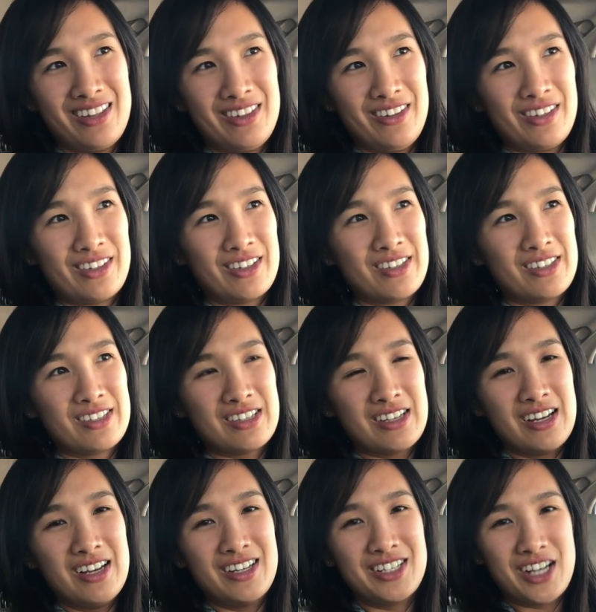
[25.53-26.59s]
There's
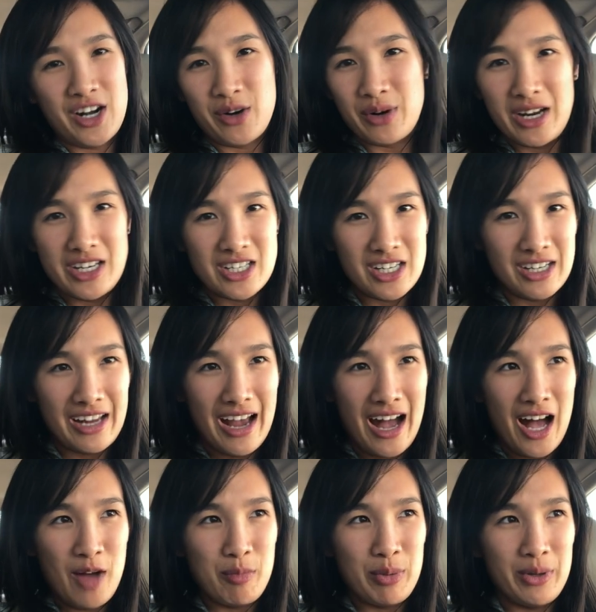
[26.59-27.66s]
a generation
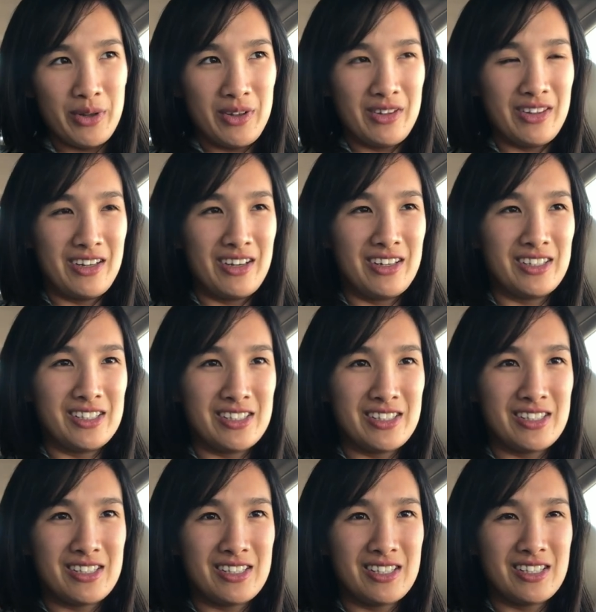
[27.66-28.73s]
gap,
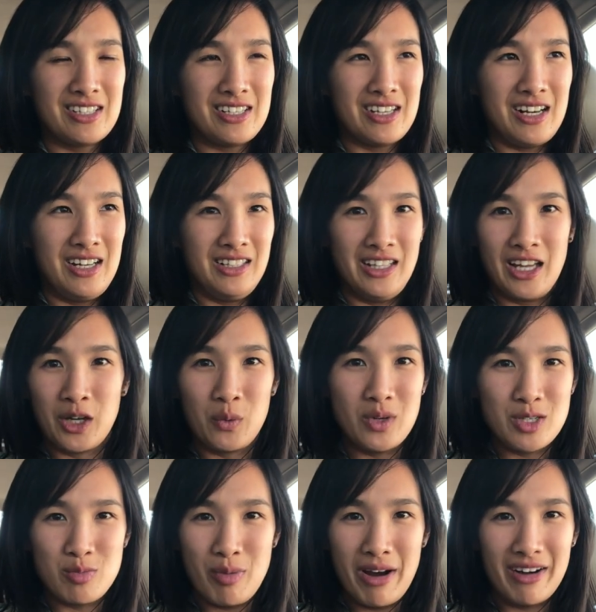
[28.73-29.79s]
there's a
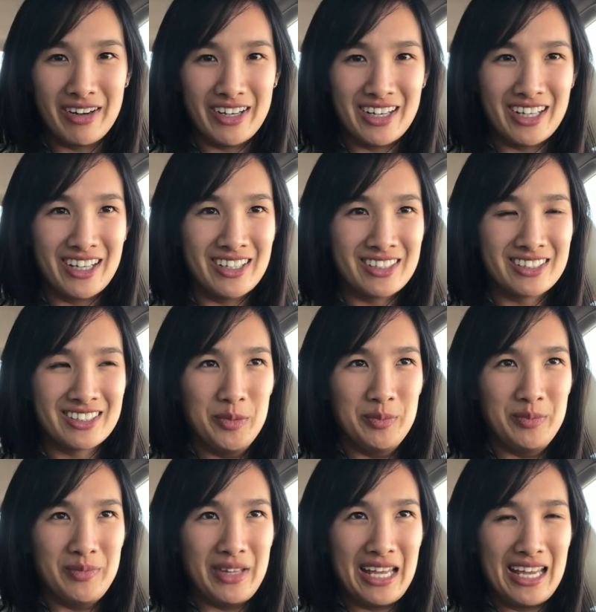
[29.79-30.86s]
language barrier,
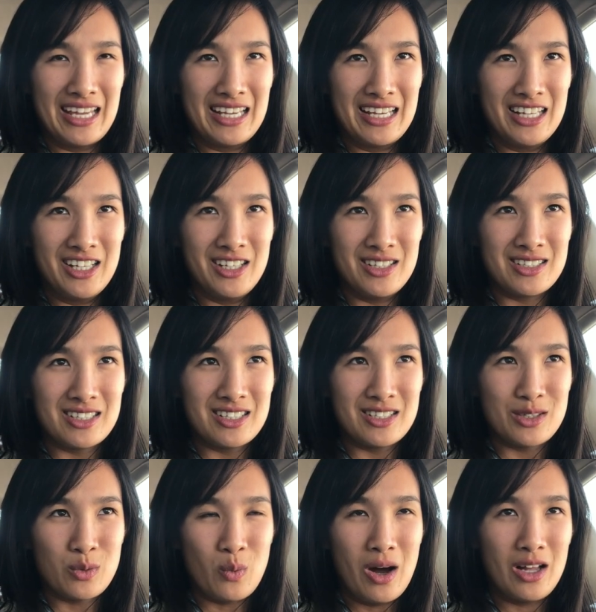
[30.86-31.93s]

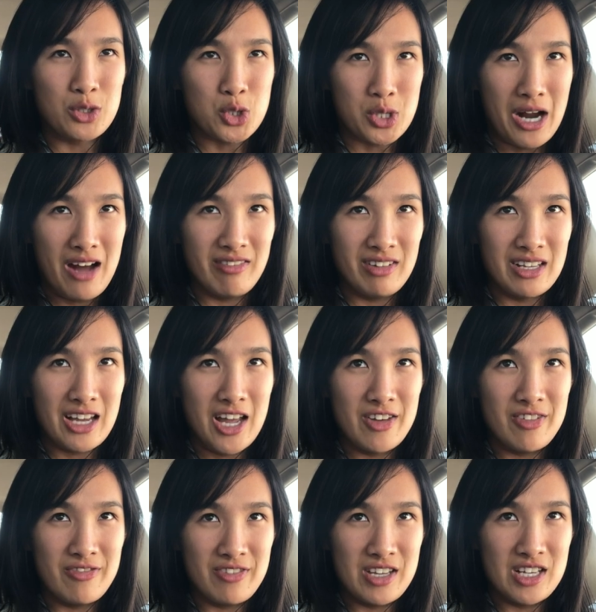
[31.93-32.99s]
and while traveling,
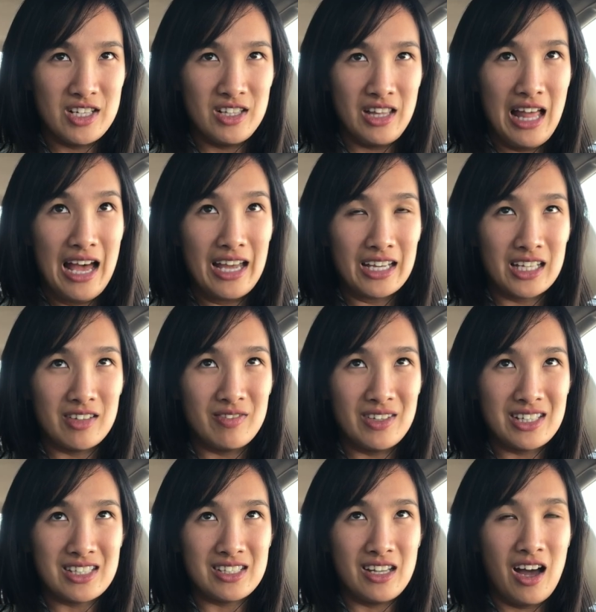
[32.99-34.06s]
I feel like if
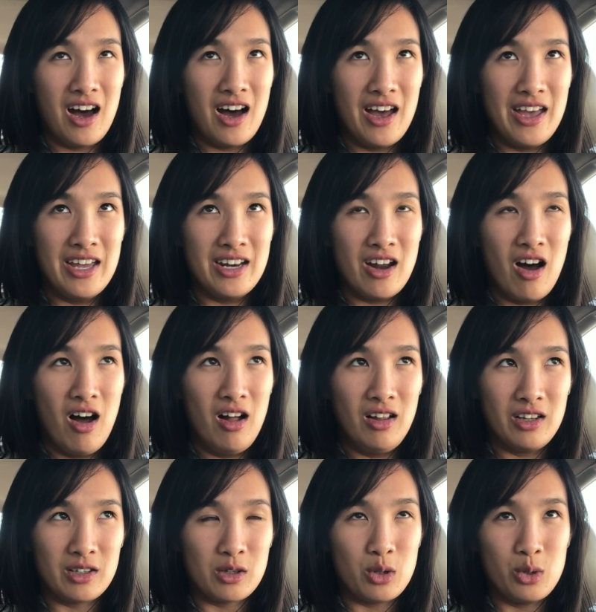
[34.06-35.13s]
it's not an
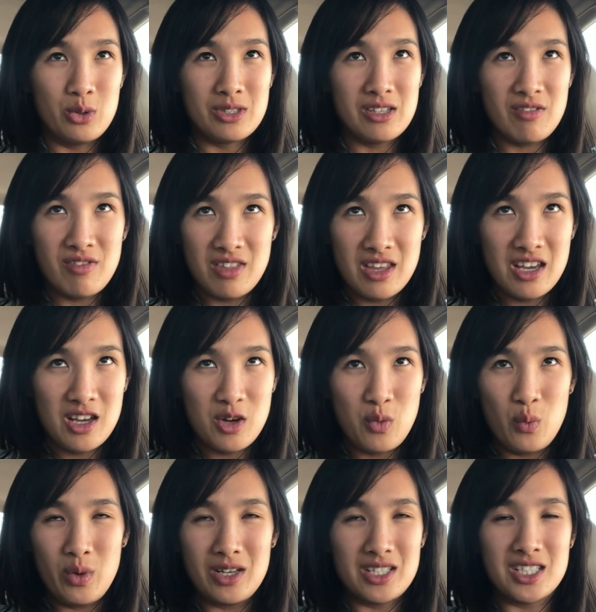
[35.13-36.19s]
all-inclusive
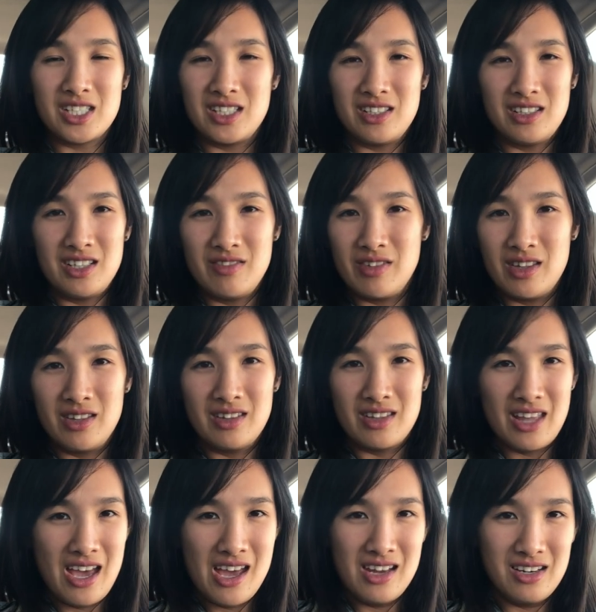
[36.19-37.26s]
thing, which even
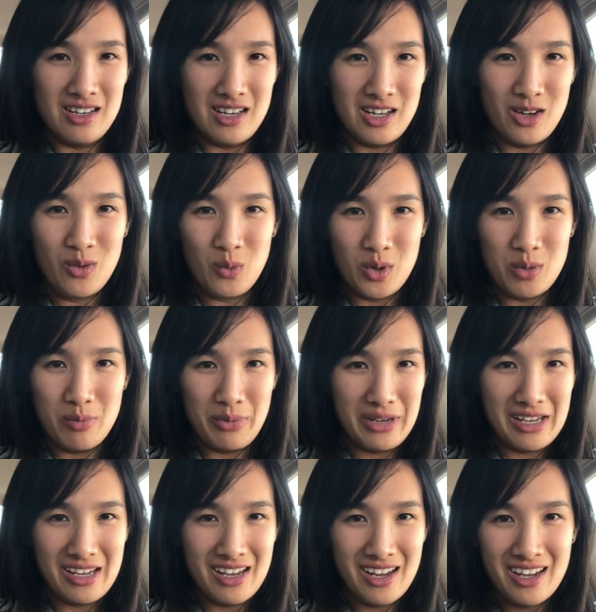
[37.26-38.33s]
then it would
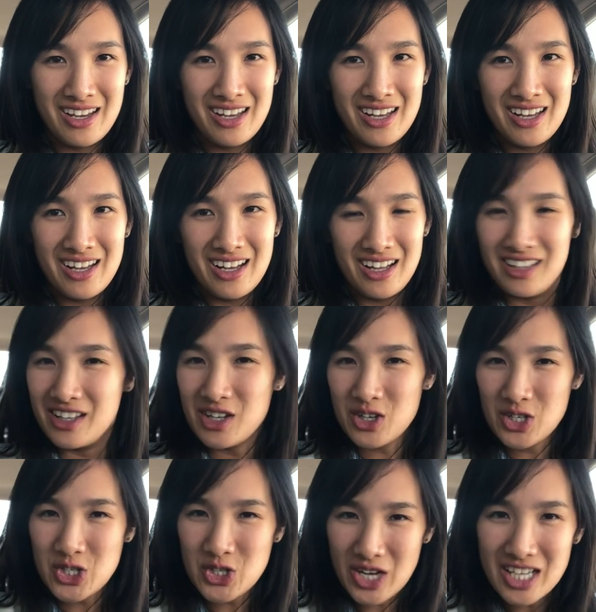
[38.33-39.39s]
be a
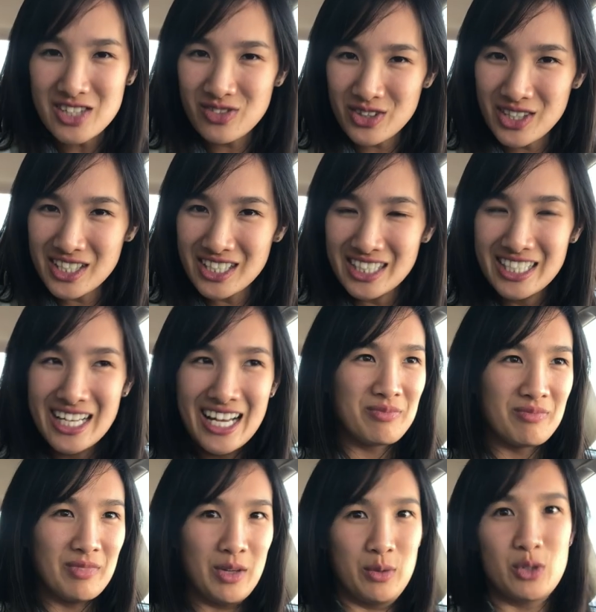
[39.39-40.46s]
little stressful,
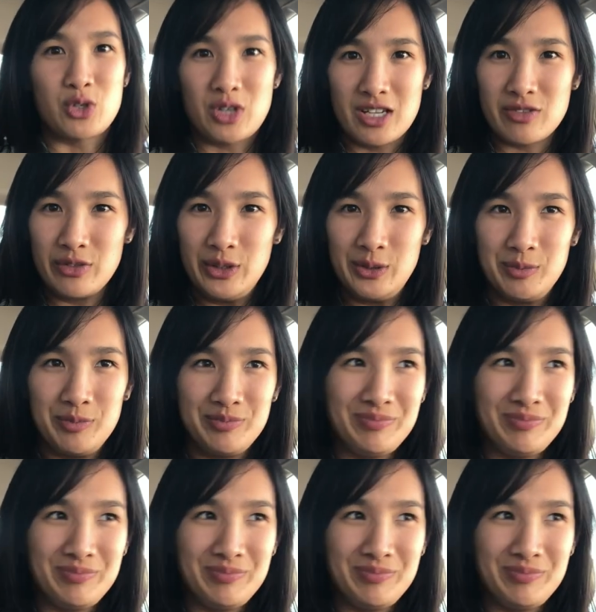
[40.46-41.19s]
it was stressful.